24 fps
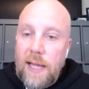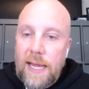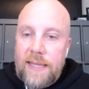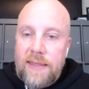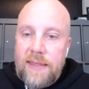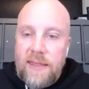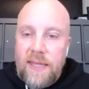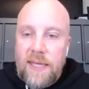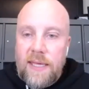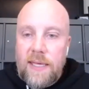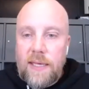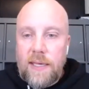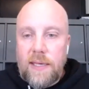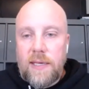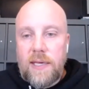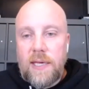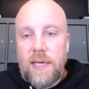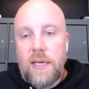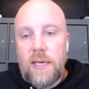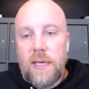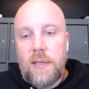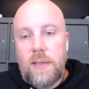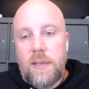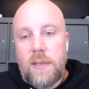I think
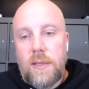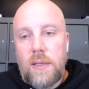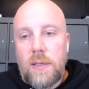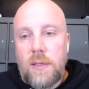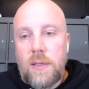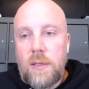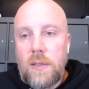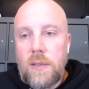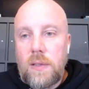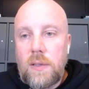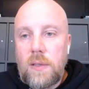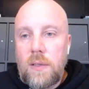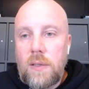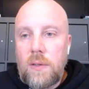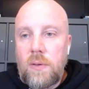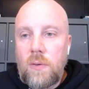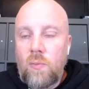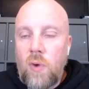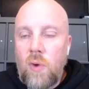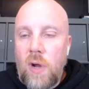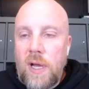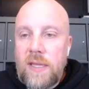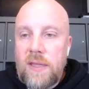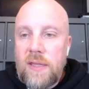
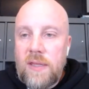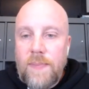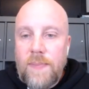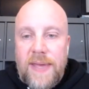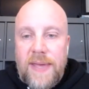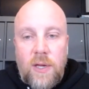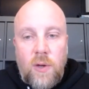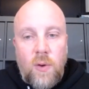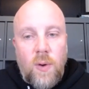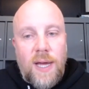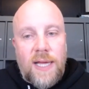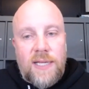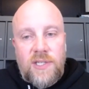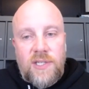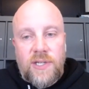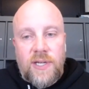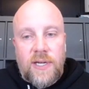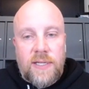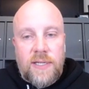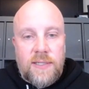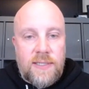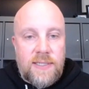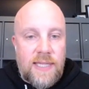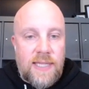one of the big
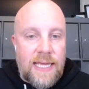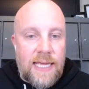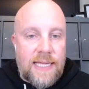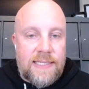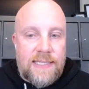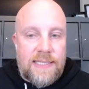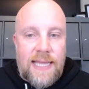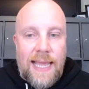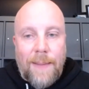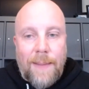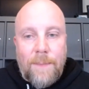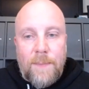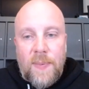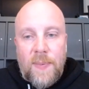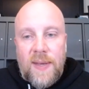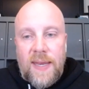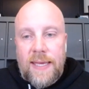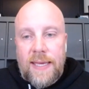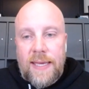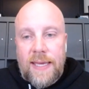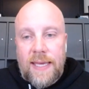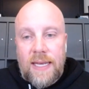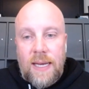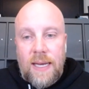questions that's
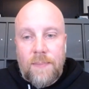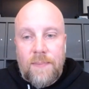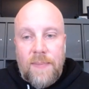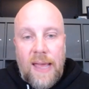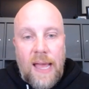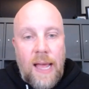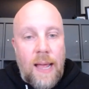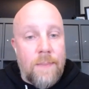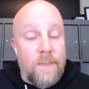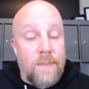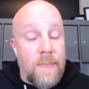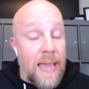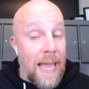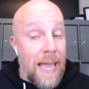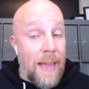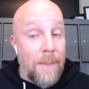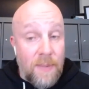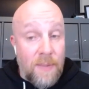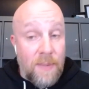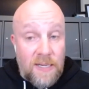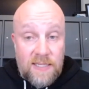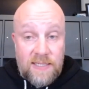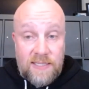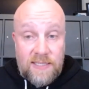happening, and I'm
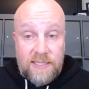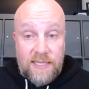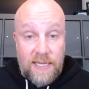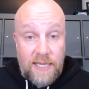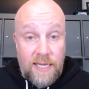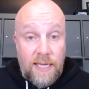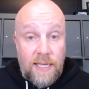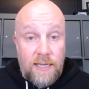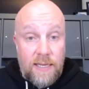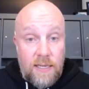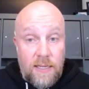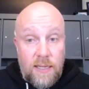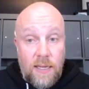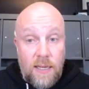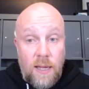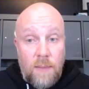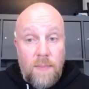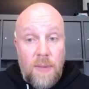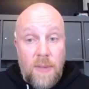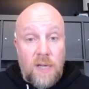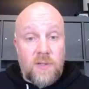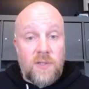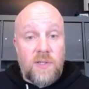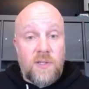happy to see it
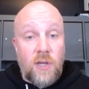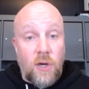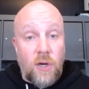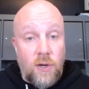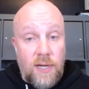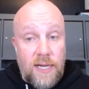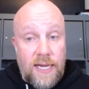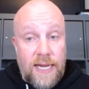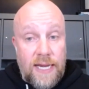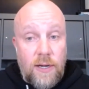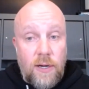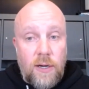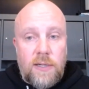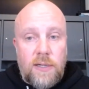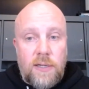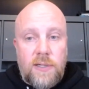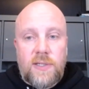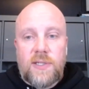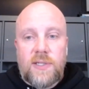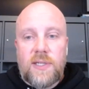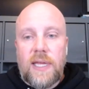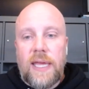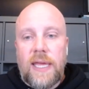amongst our leaders,